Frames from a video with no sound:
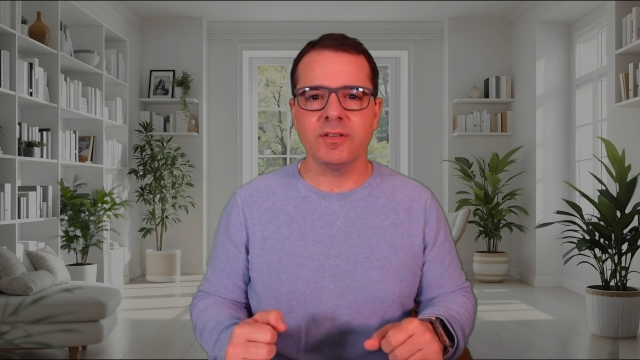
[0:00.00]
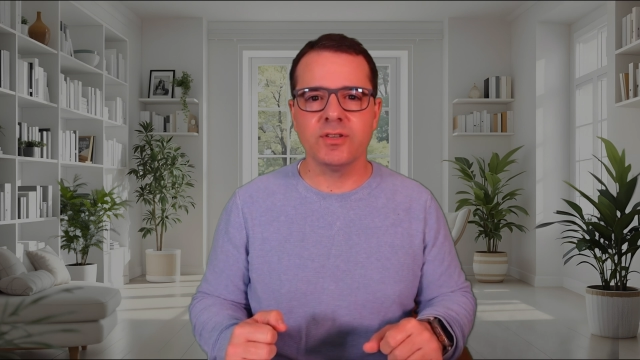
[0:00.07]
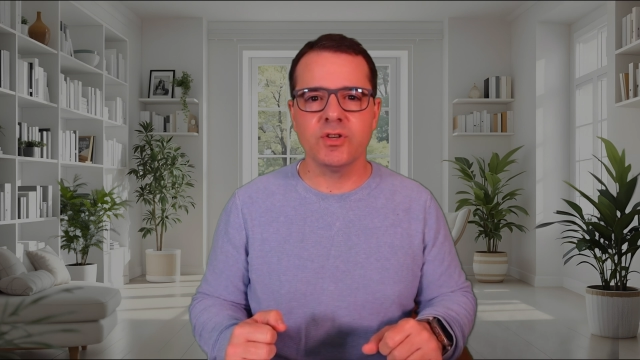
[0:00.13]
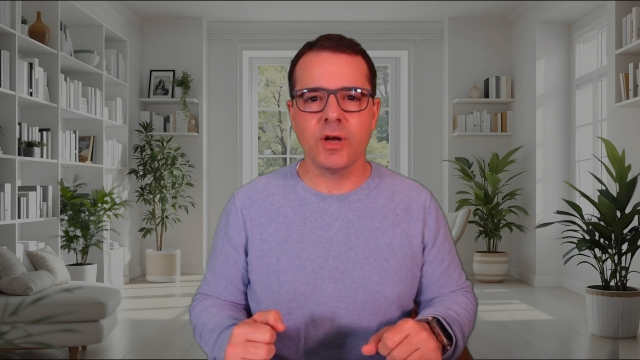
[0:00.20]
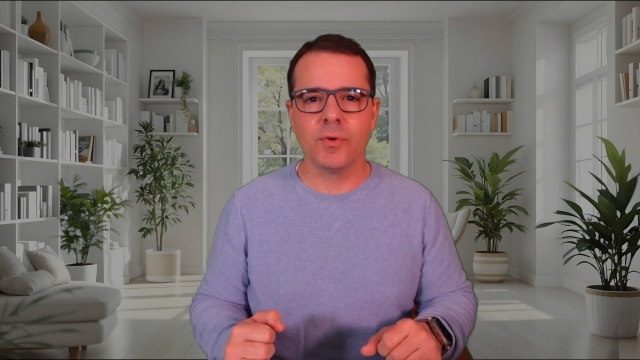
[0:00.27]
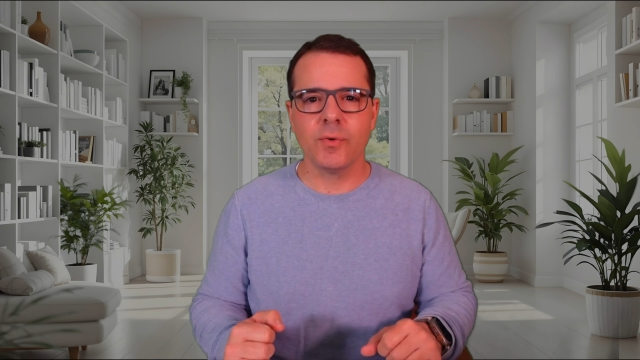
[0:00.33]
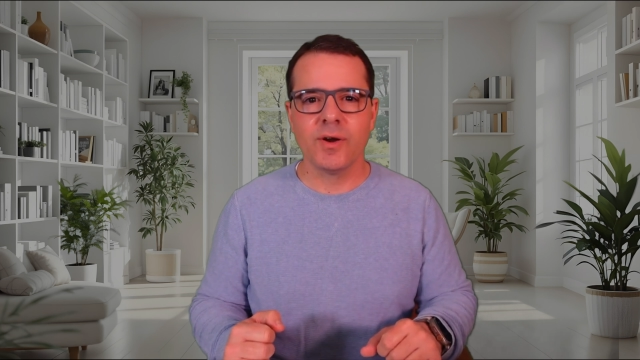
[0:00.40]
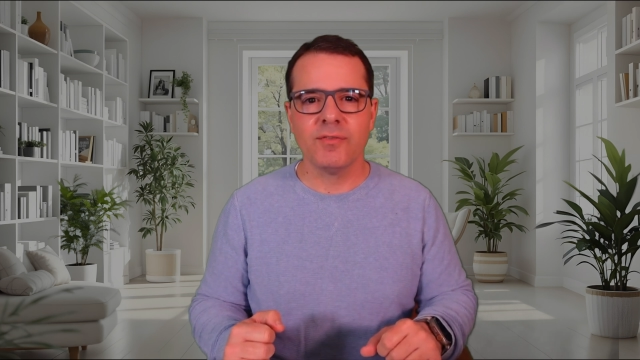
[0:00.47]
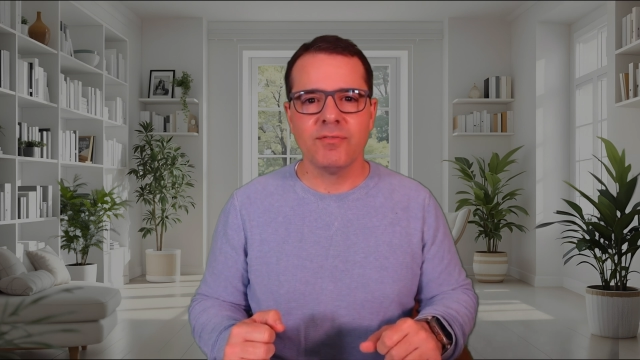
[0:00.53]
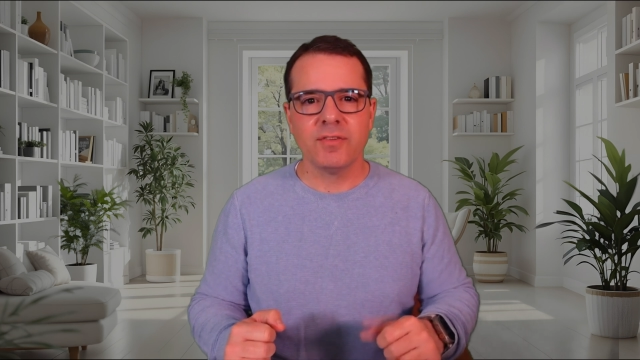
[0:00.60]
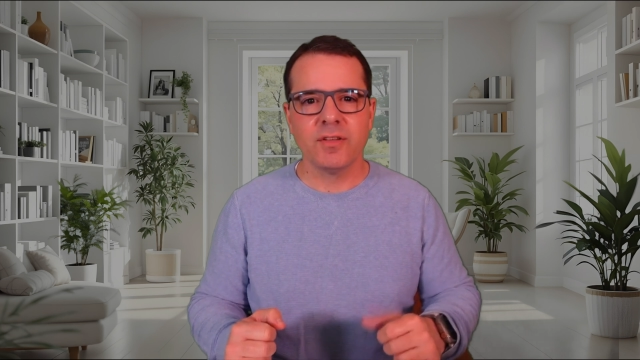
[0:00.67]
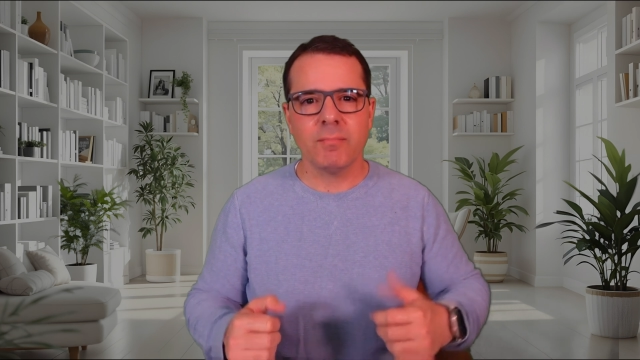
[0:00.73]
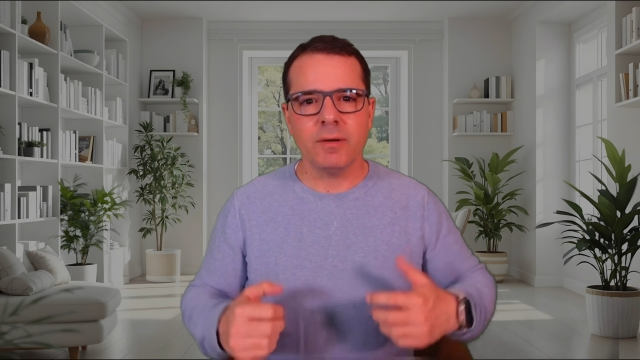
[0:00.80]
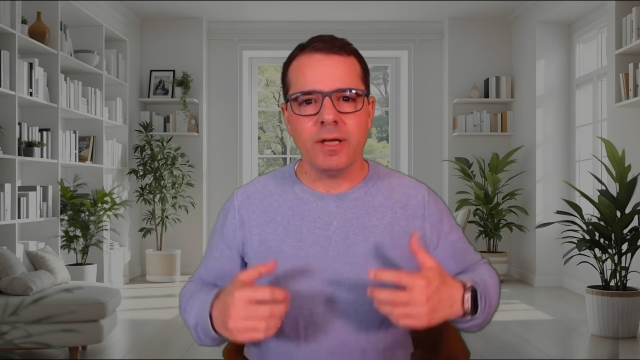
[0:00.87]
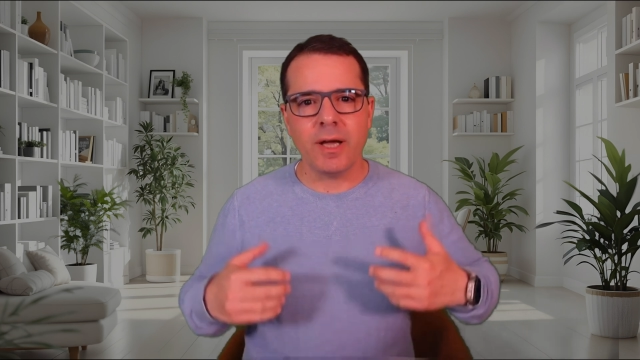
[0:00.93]
to generate
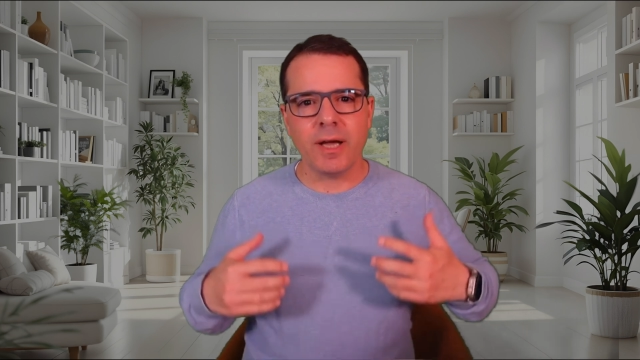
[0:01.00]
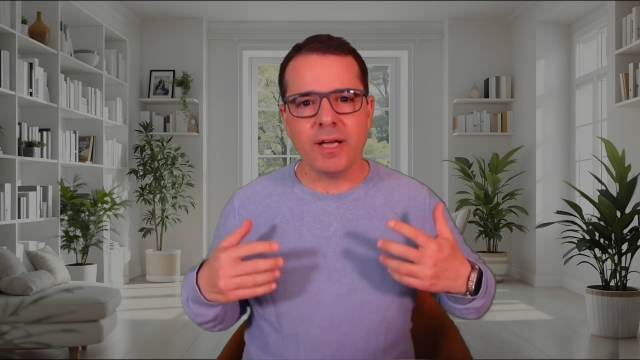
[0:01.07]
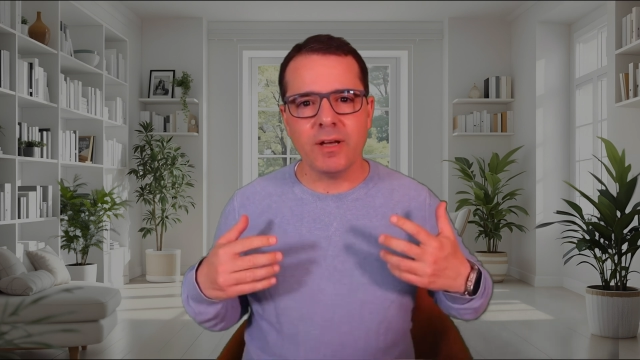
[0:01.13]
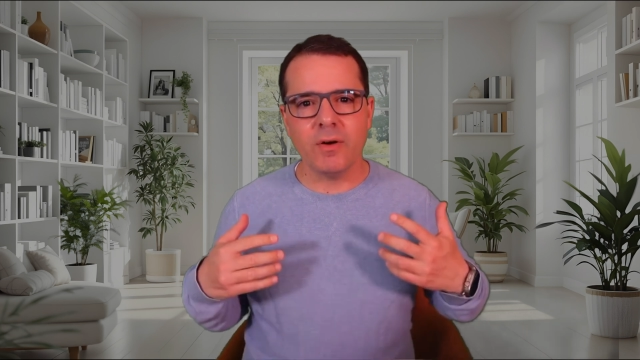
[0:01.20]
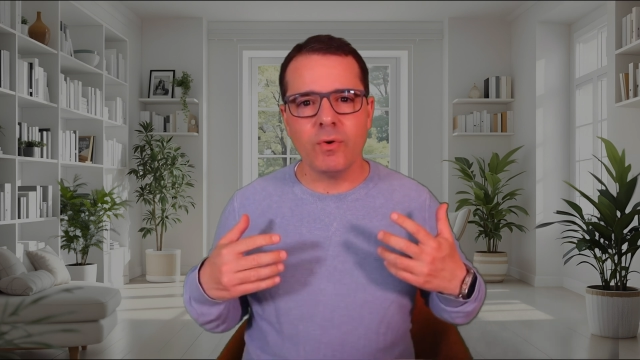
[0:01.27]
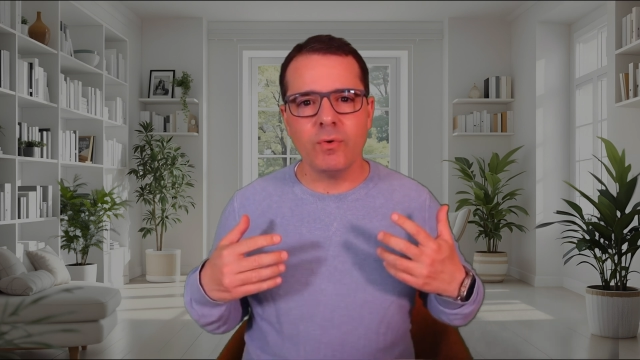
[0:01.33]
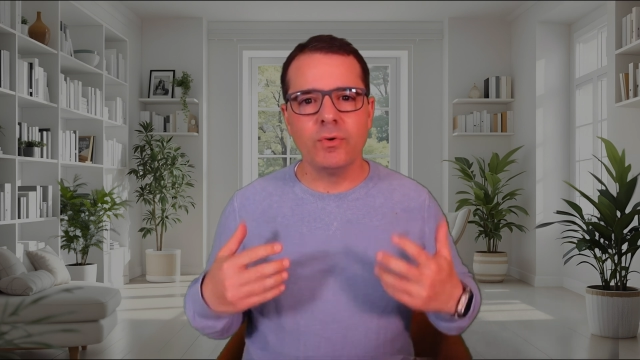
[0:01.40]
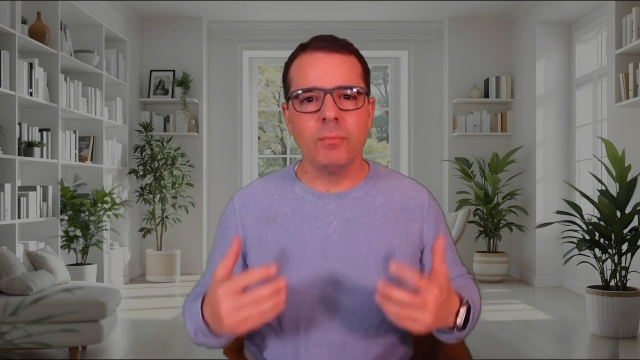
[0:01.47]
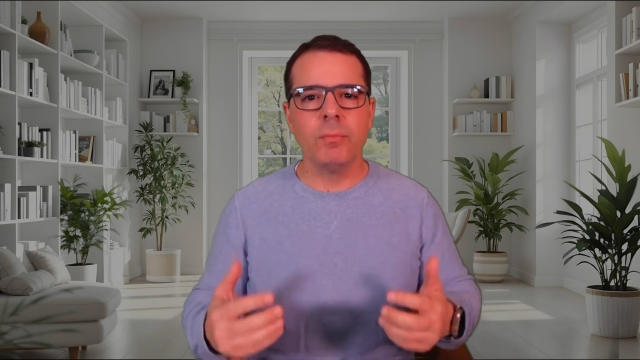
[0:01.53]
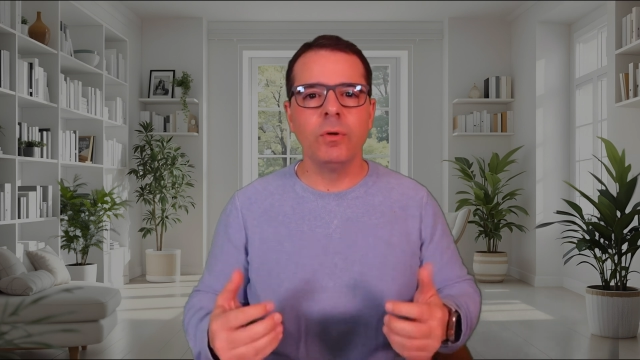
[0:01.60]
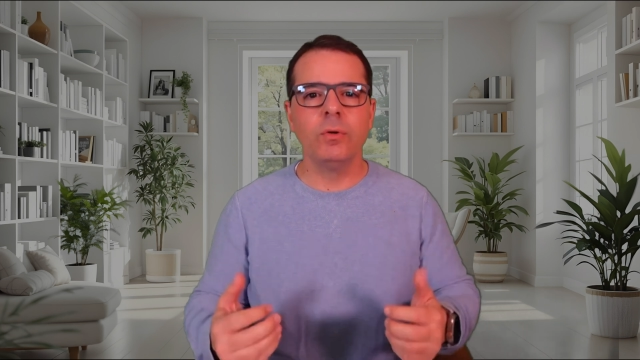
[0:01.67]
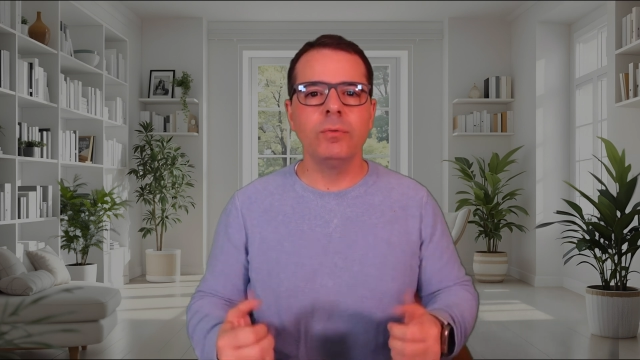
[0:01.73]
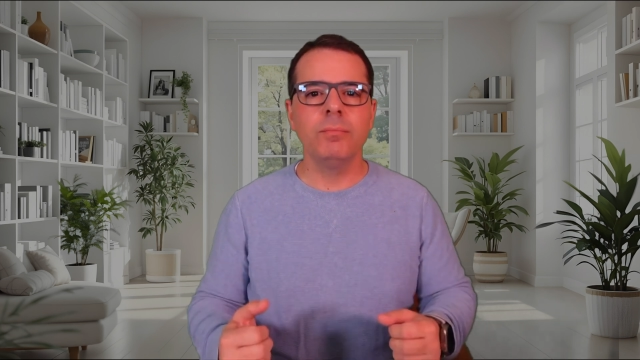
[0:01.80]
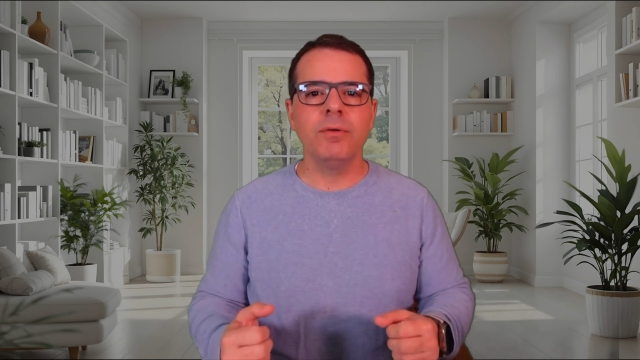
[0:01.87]
VBA code to build the